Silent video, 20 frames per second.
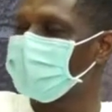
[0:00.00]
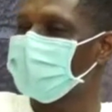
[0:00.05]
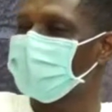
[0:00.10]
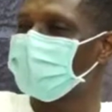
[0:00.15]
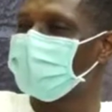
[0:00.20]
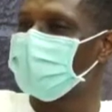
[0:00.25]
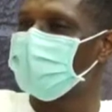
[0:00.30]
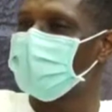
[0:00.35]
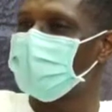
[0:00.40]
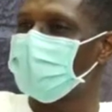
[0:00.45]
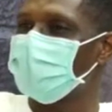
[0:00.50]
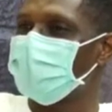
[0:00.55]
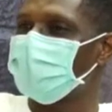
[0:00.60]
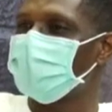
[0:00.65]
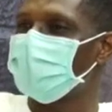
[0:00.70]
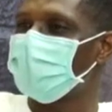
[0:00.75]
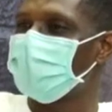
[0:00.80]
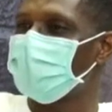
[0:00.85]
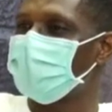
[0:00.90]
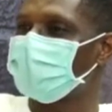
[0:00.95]
they may go for
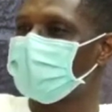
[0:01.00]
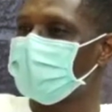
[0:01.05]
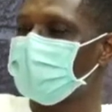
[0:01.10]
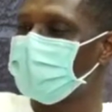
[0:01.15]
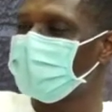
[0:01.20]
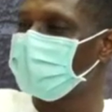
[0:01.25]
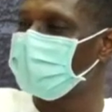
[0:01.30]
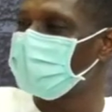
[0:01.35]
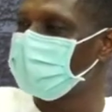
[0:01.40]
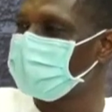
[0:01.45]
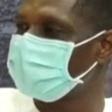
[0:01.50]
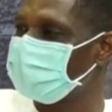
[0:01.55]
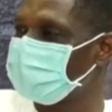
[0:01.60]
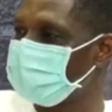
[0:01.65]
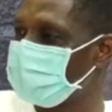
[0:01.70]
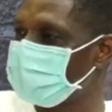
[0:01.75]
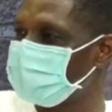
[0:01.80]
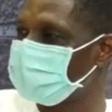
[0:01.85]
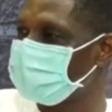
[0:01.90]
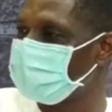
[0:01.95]
all the medical
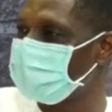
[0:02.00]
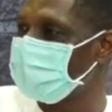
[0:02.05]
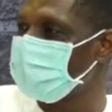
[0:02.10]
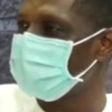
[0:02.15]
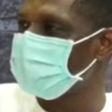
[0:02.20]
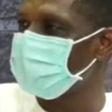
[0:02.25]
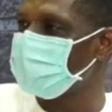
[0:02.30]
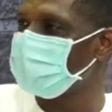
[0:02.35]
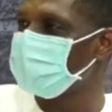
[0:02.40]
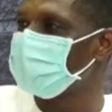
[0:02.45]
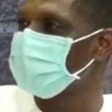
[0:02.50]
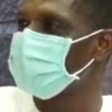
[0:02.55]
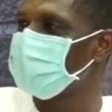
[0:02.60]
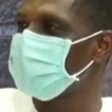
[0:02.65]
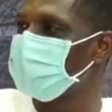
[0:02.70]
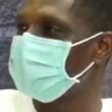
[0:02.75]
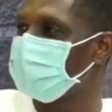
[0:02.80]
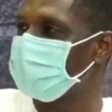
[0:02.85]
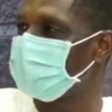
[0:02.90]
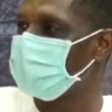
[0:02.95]
checks, everything will be
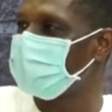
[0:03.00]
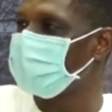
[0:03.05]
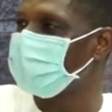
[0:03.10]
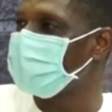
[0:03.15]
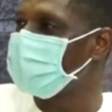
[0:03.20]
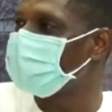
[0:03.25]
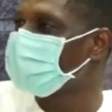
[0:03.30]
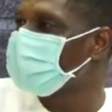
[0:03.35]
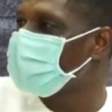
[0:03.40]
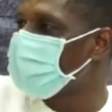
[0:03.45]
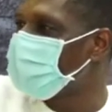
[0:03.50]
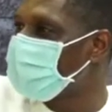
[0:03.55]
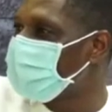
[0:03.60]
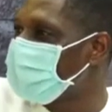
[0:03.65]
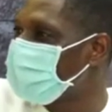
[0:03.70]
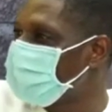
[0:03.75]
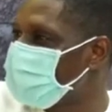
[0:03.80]
fine, yet they may not be